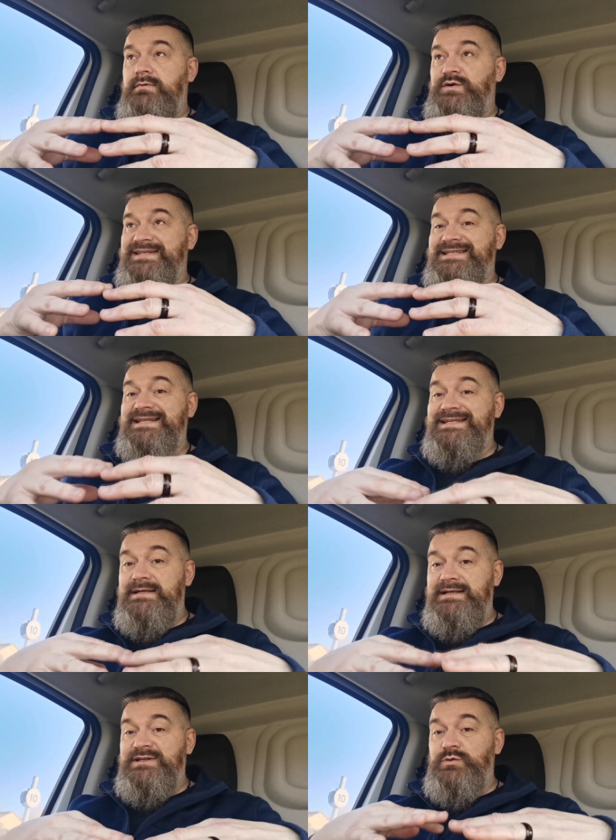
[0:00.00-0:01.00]
or
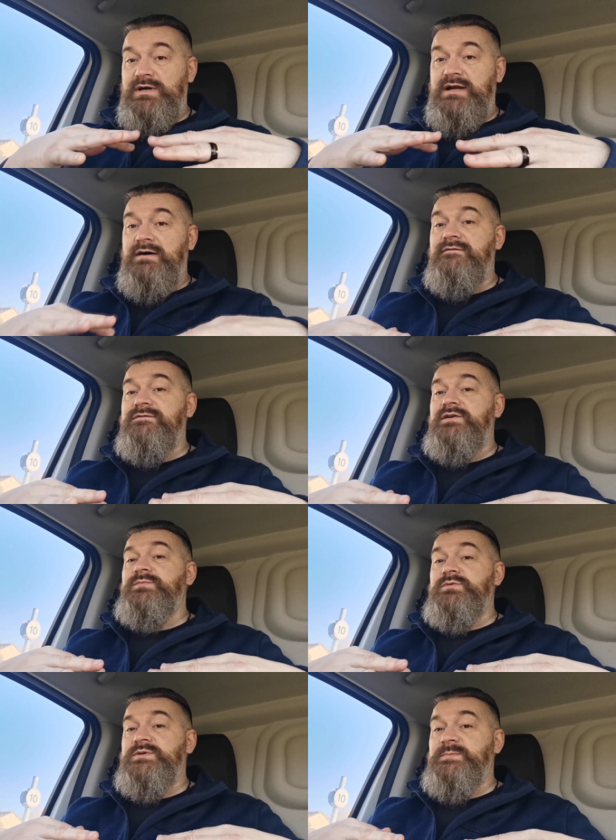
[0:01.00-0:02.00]
sitting into a
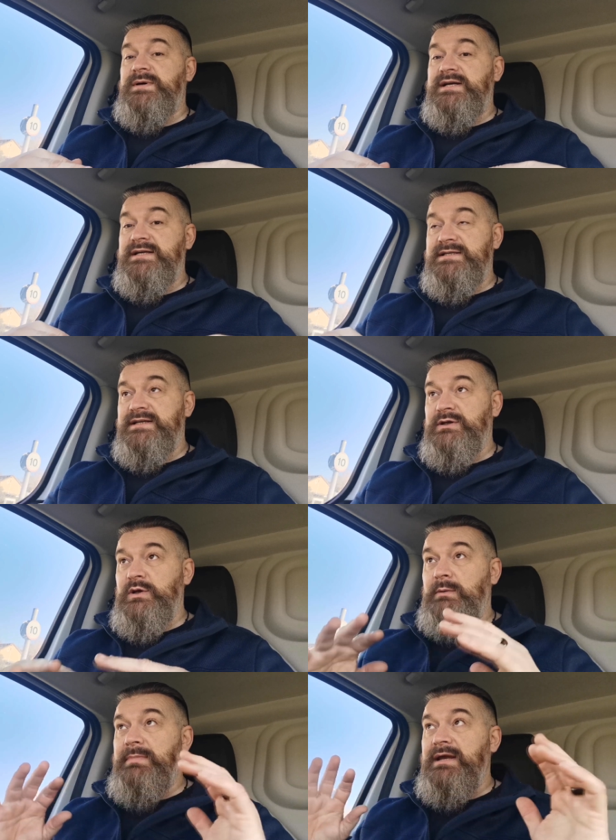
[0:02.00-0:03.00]
comfortable space and
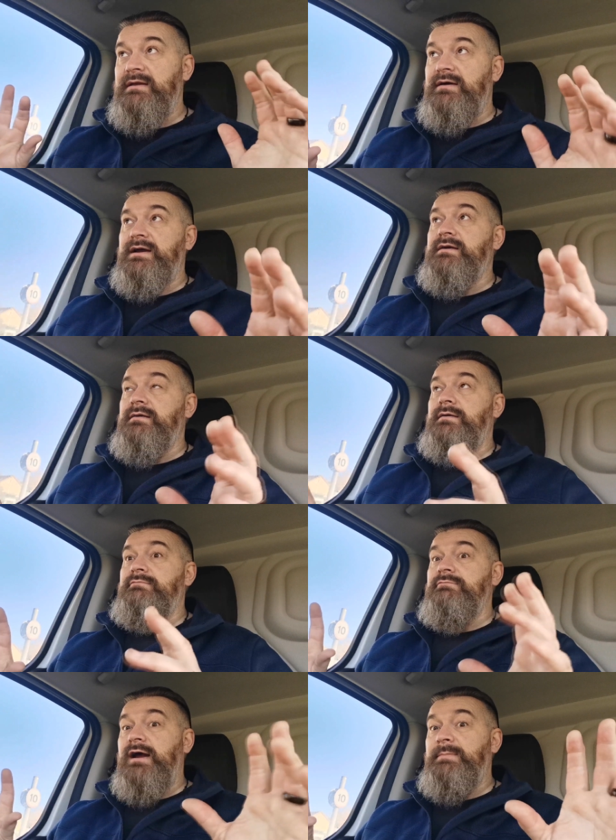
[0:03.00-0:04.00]
not being like a, a
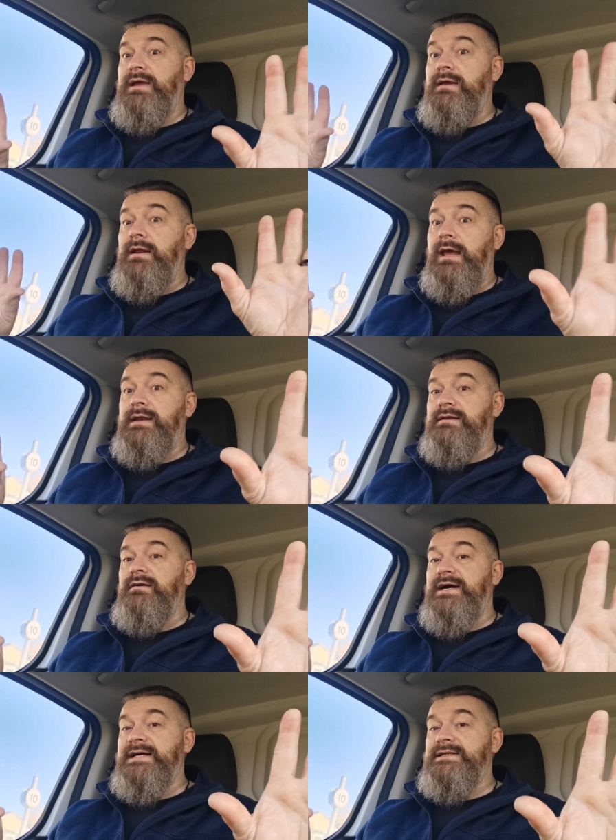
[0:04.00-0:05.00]
rabbit in
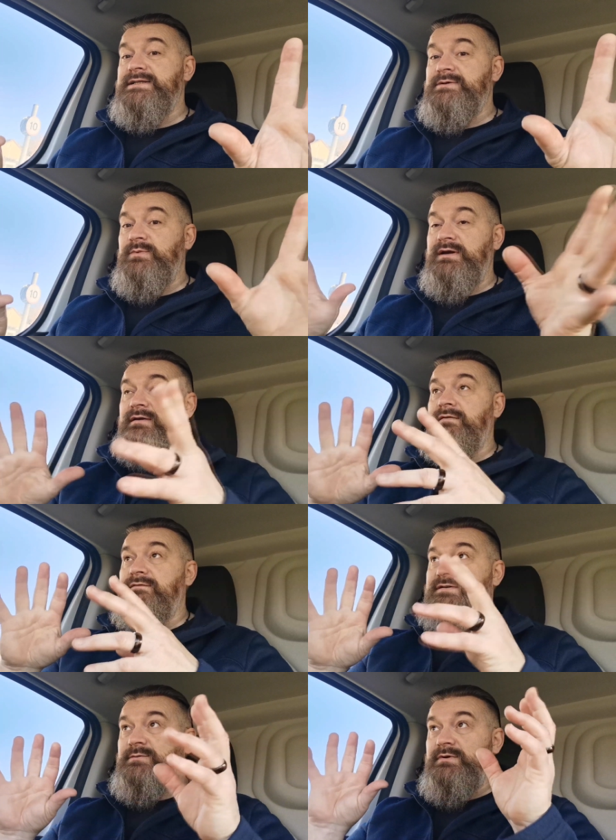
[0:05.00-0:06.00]
headlights
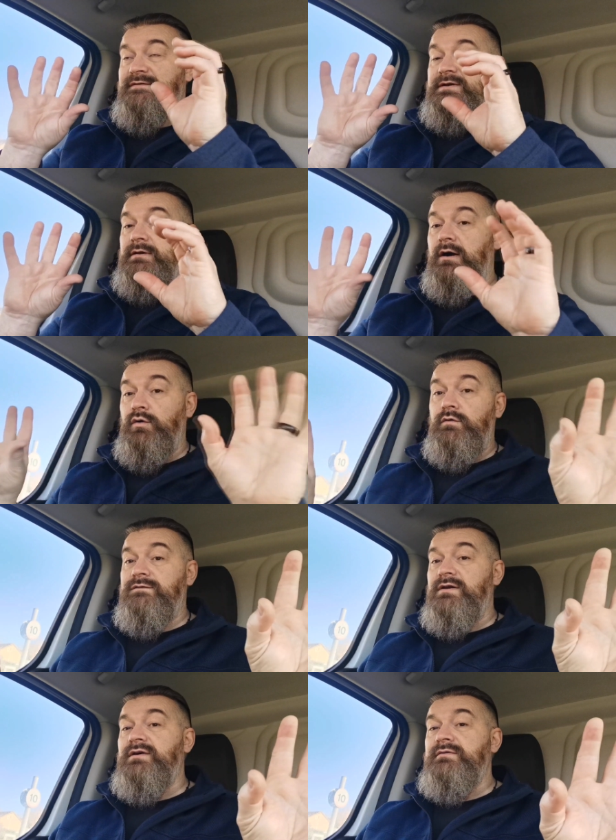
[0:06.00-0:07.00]
with sort of an
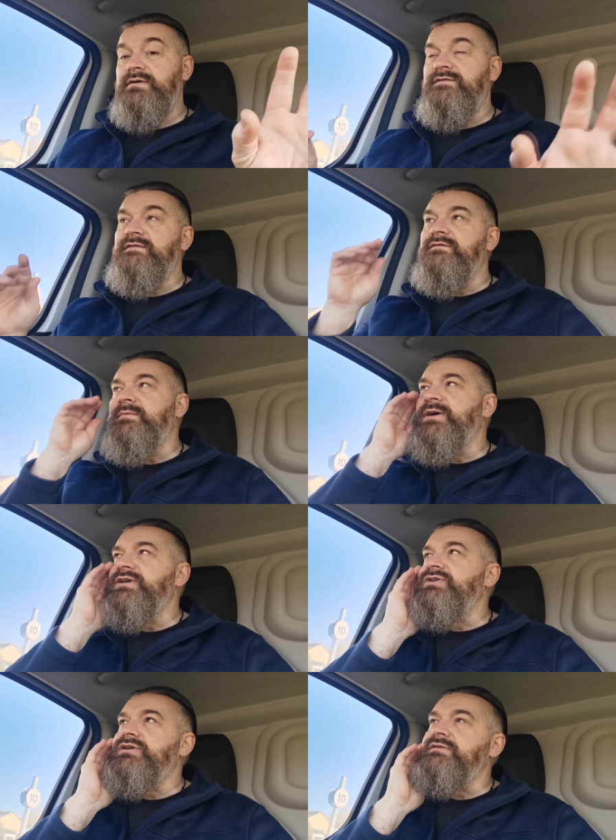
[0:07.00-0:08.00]
overload of
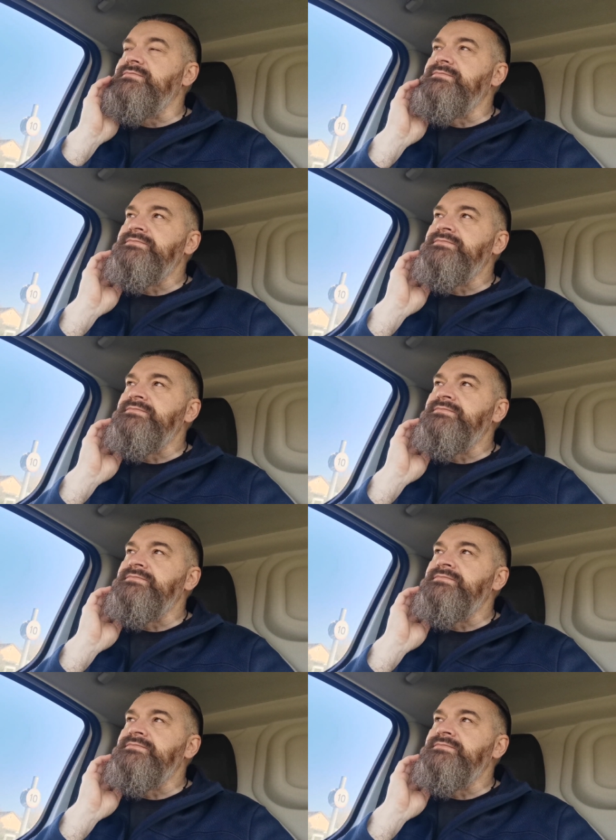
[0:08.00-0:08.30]
information.